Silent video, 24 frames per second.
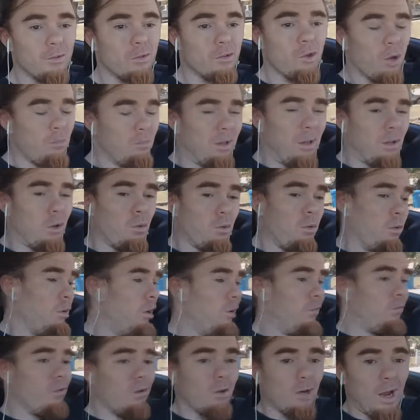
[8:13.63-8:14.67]
So I'm like,
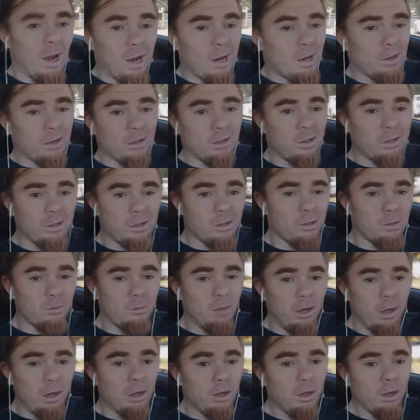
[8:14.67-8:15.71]
if they're not going to listen to
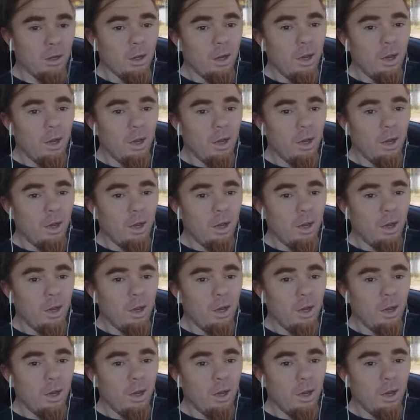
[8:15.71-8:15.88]
me